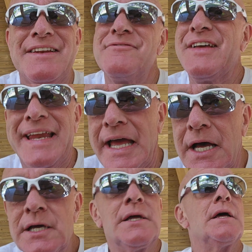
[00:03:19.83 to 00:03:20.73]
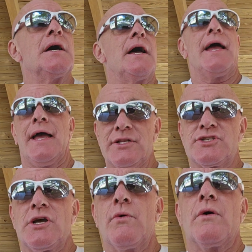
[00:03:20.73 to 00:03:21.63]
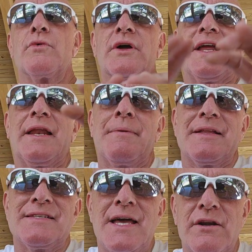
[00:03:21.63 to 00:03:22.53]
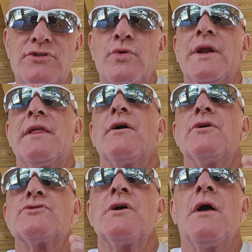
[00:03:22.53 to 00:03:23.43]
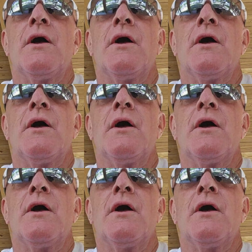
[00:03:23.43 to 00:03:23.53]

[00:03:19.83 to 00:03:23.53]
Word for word: NVIDIA, and so on. We're going to get about 10 or 20 of those.